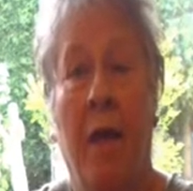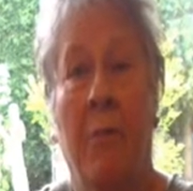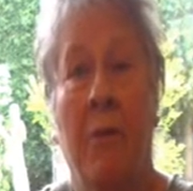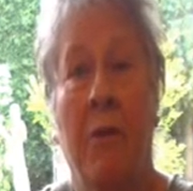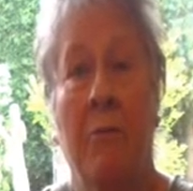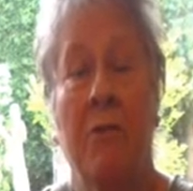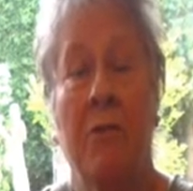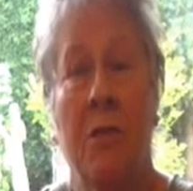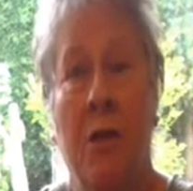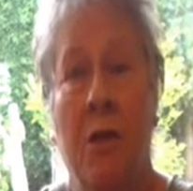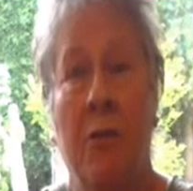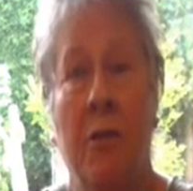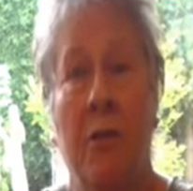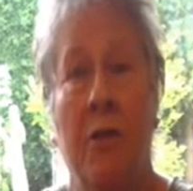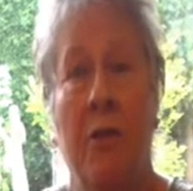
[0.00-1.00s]
But there was
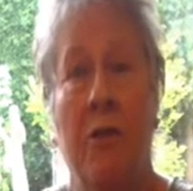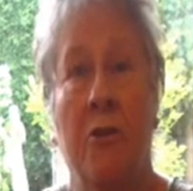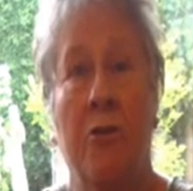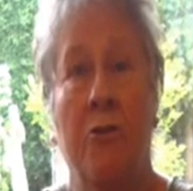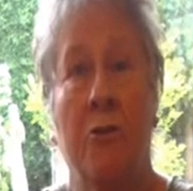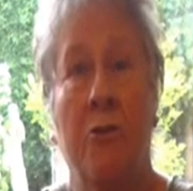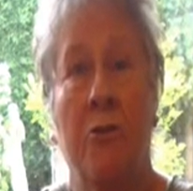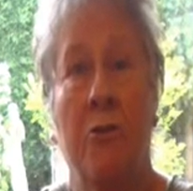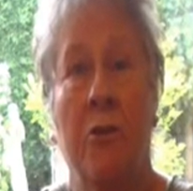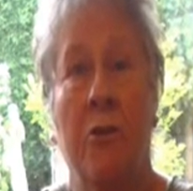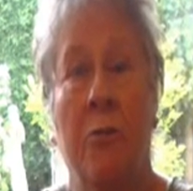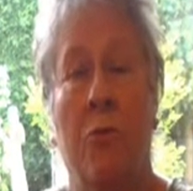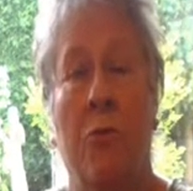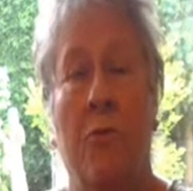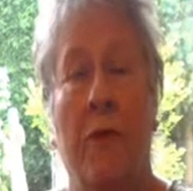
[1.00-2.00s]
nothing they could do.
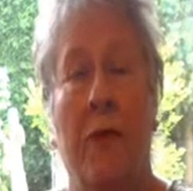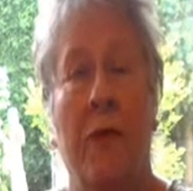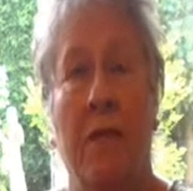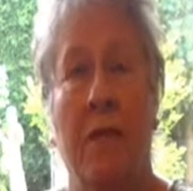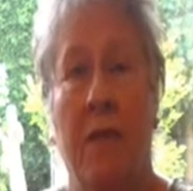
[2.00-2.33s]
They were all very